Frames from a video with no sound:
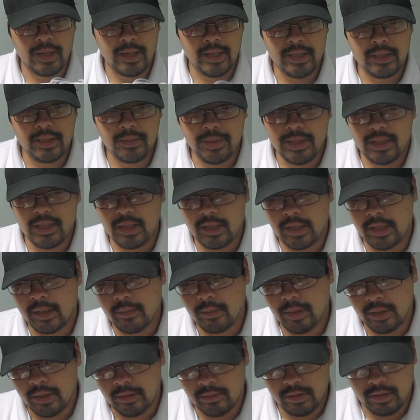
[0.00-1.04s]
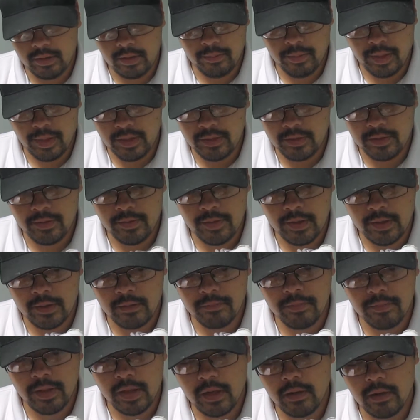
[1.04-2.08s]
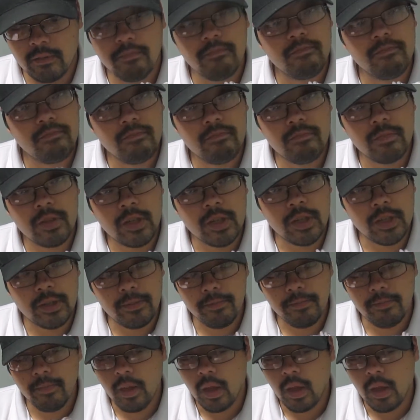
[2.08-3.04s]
It needs to be cleaned, but the buttons feel, good.